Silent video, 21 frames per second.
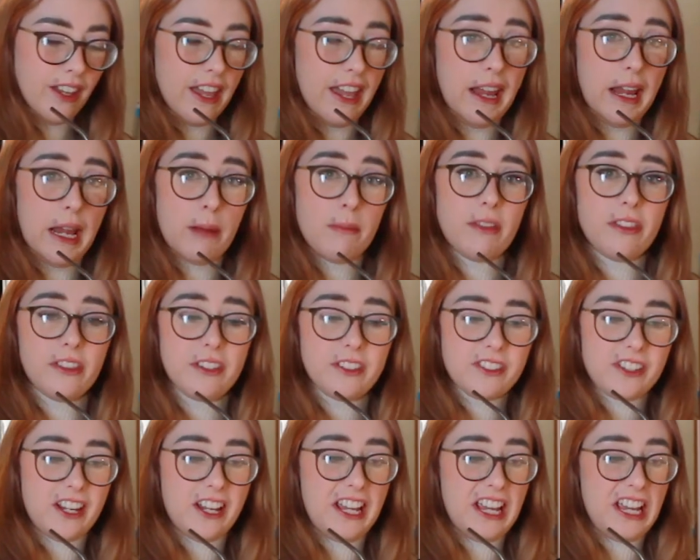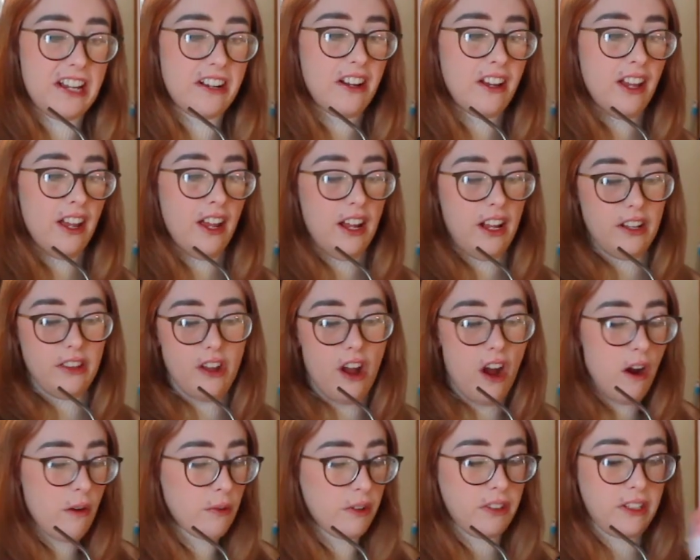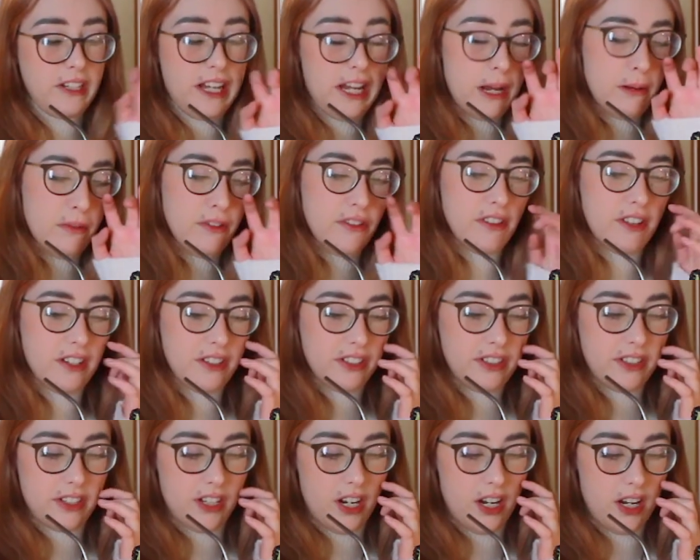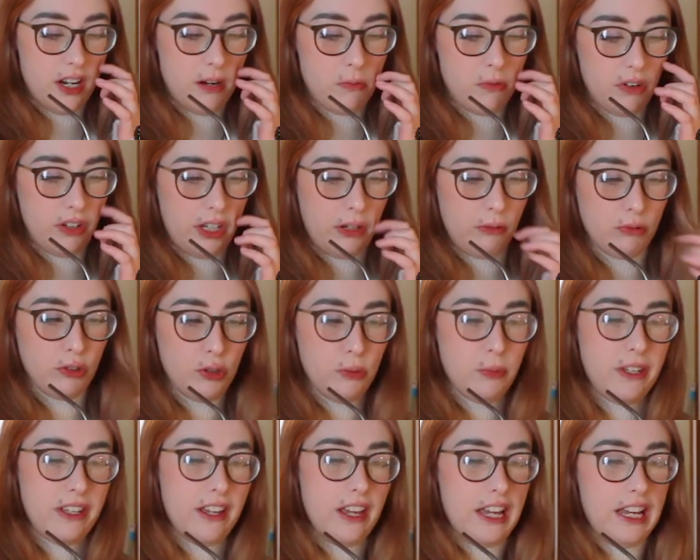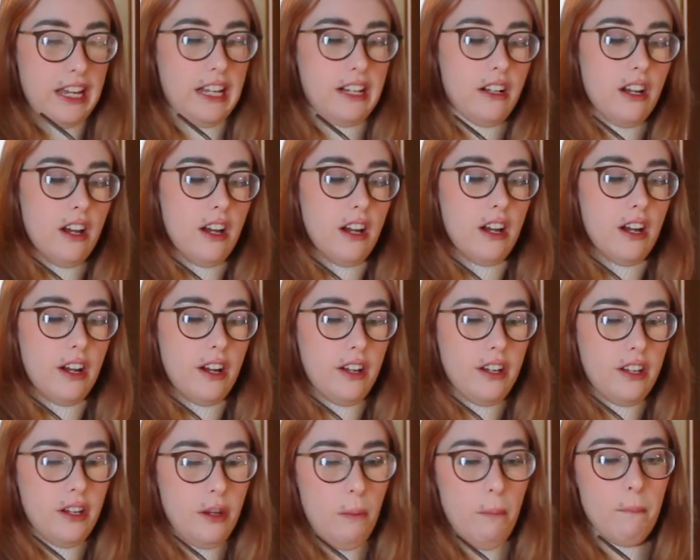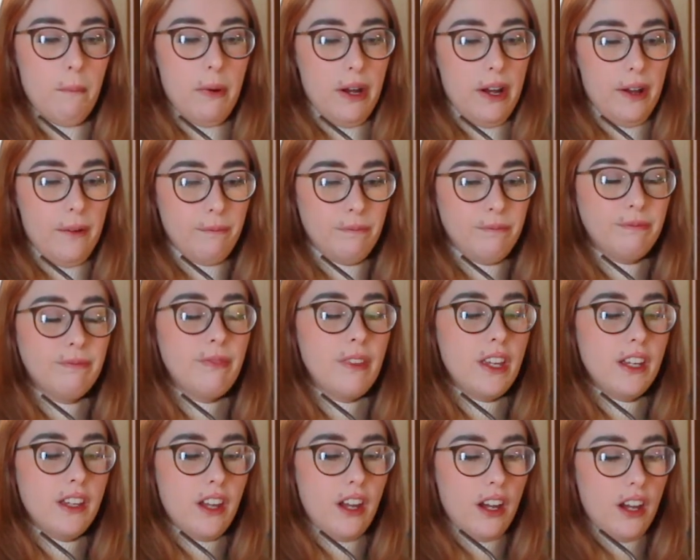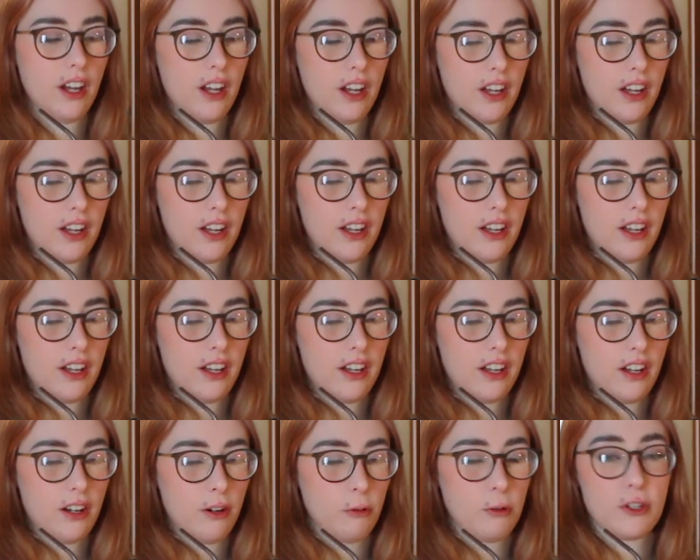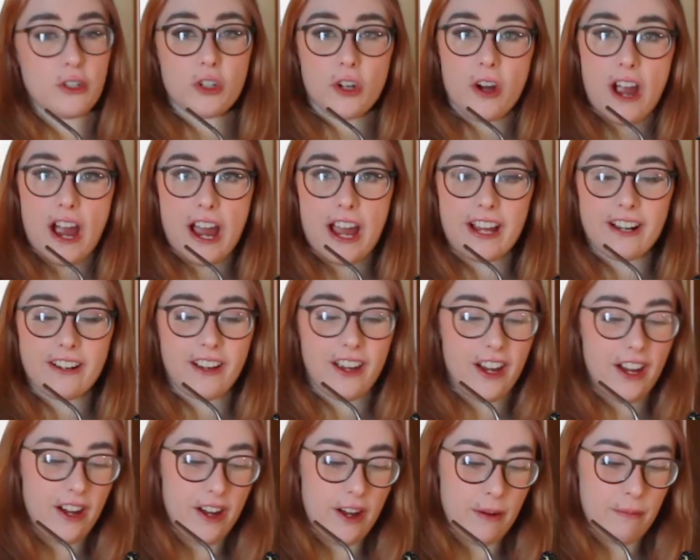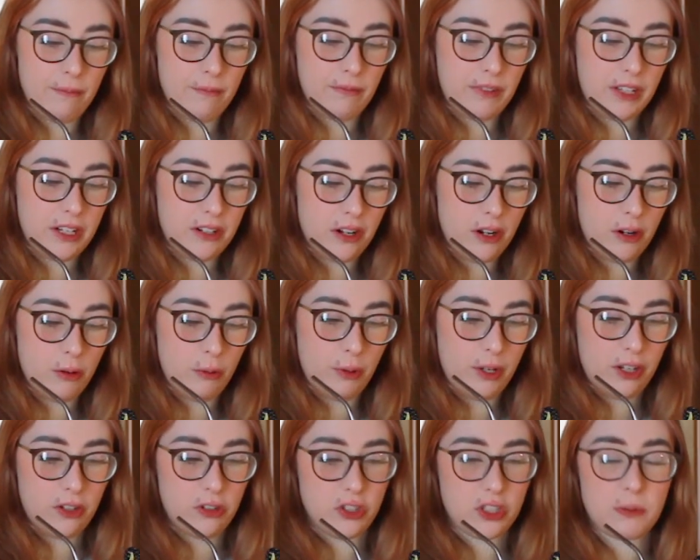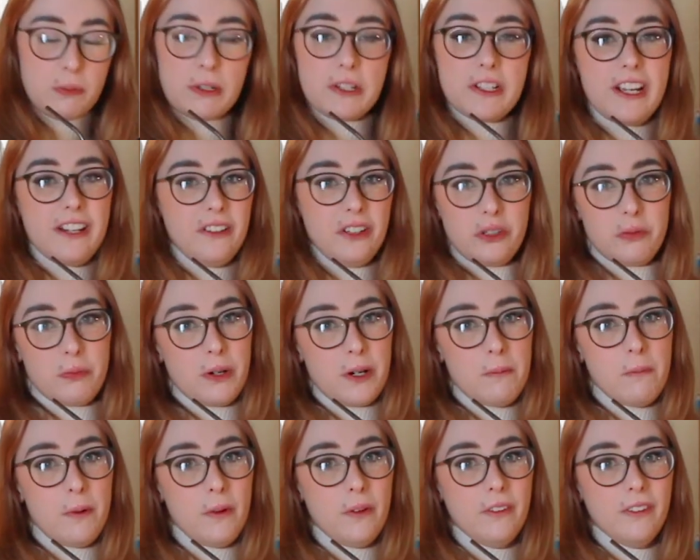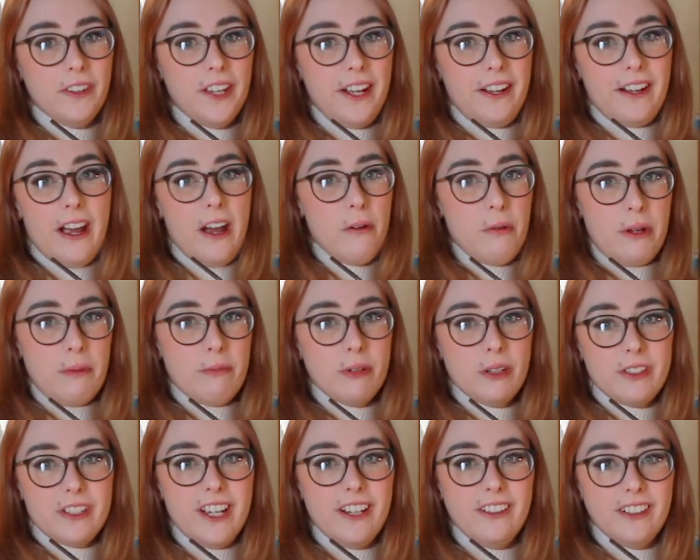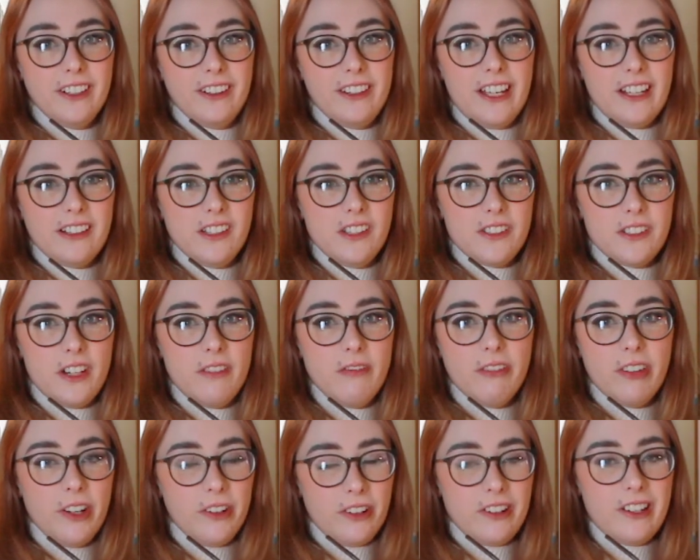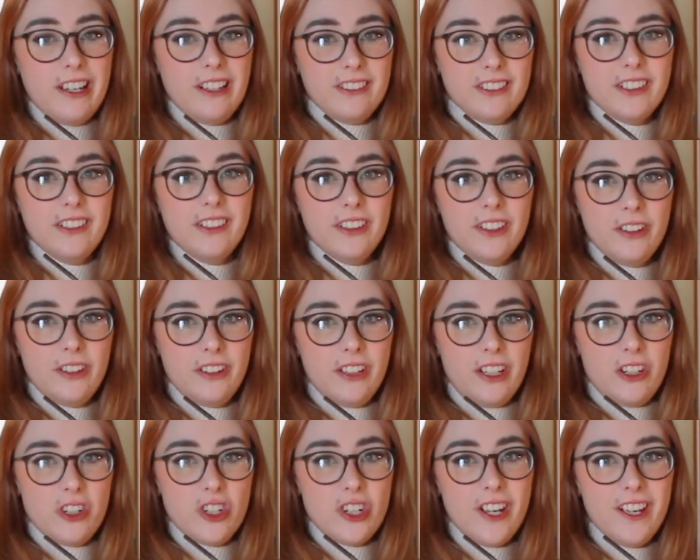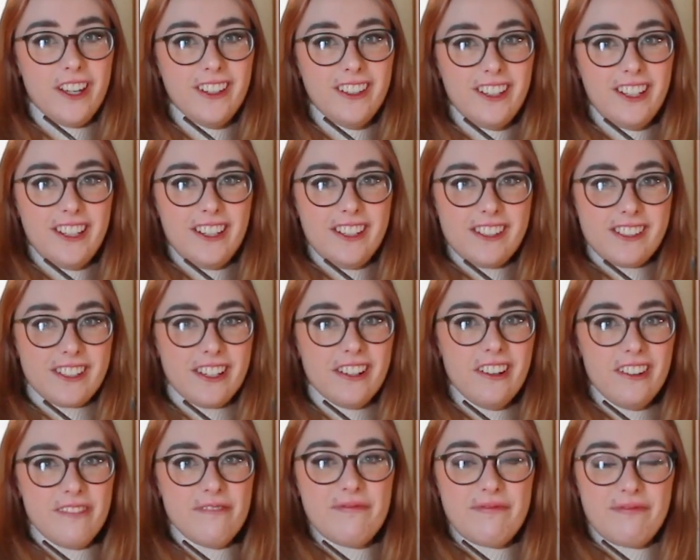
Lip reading: Amethyst Ade. Not really amethyst, more like ruby Ade, but we tried, you know, we can just pretend it's purple, like how we pretended that the sunflower cake didn't look like shit. So,